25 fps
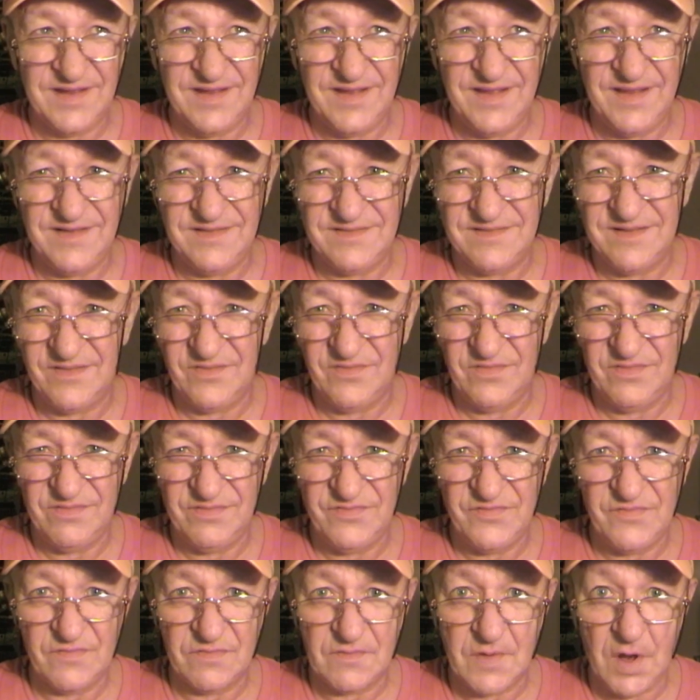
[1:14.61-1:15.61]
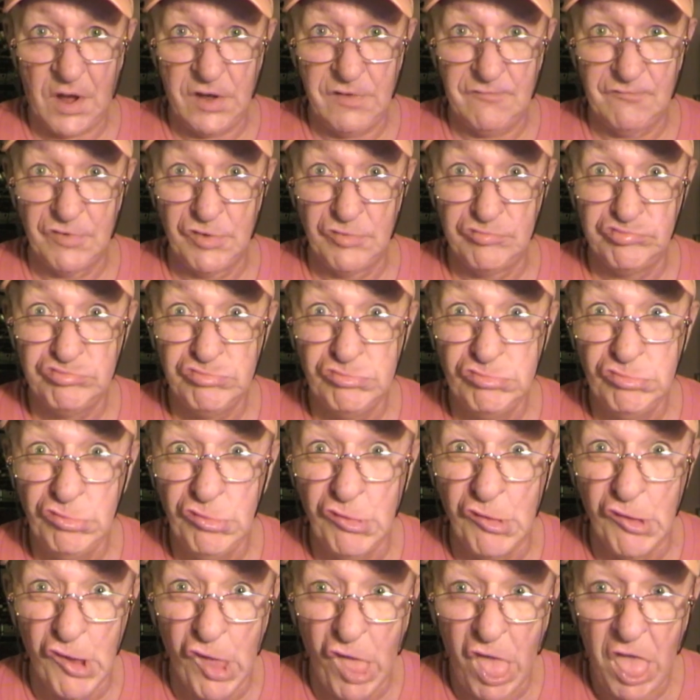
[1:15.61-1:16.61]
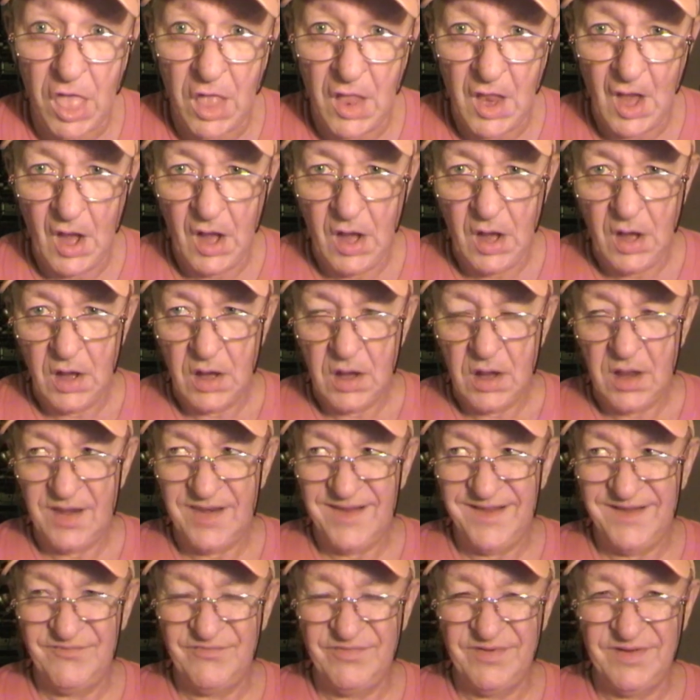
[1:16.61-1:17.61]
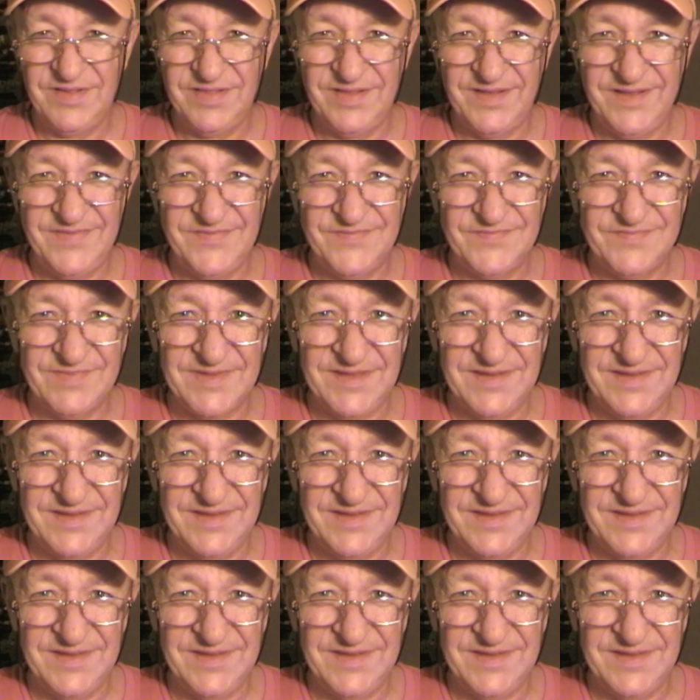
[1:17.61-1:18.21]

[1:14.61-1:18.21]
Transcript: I don't know, it was just kind of a, and I realized,